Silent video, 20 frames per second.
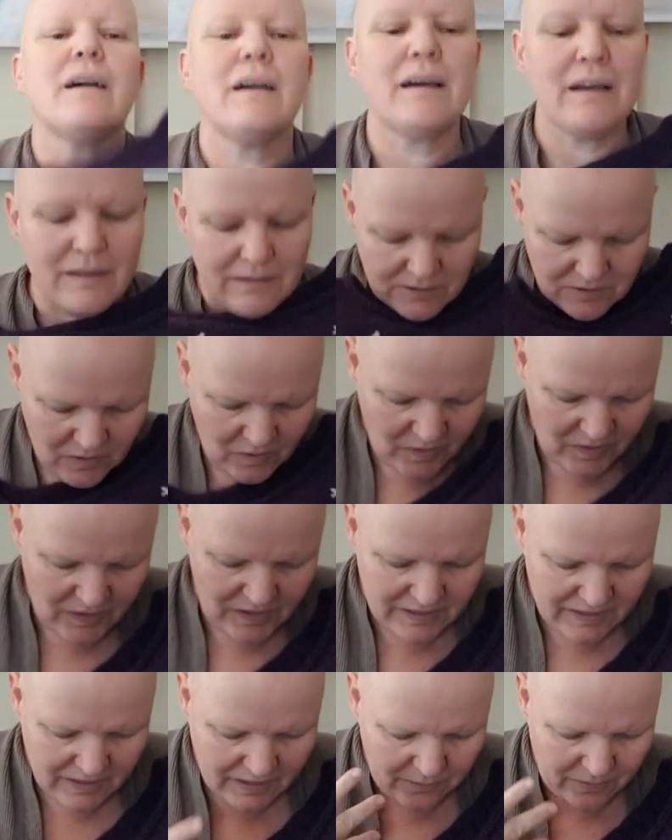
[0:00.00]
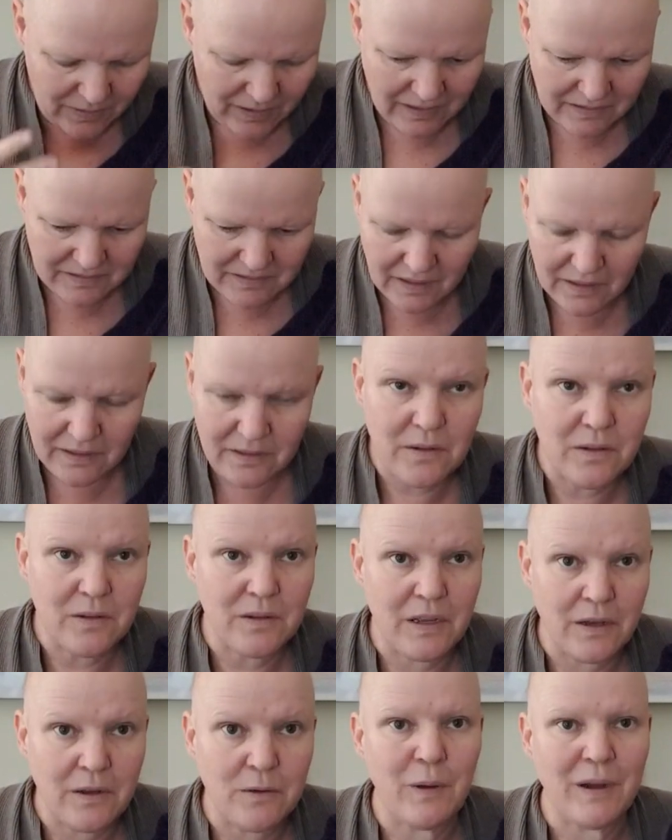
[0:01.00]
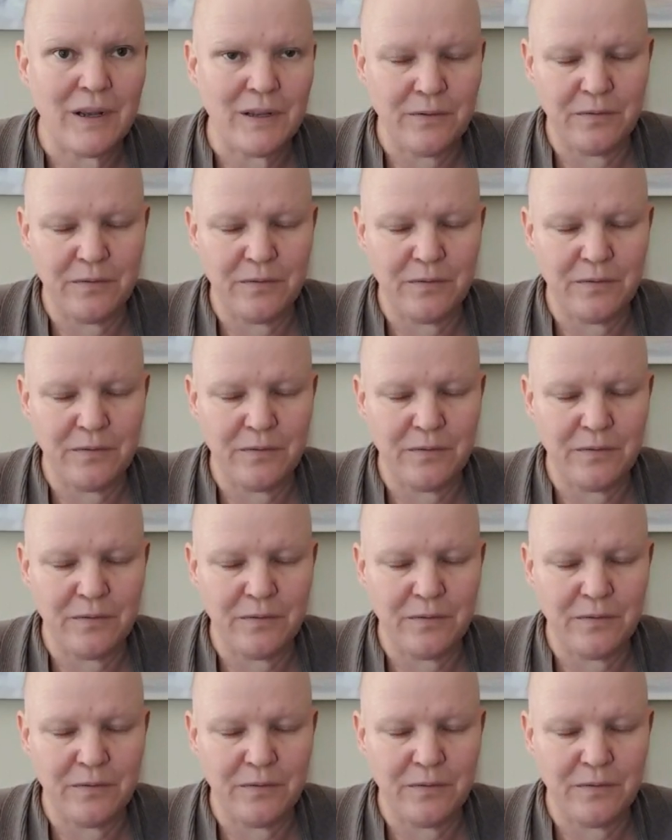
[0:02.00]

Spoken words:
I started and I realized I could go quite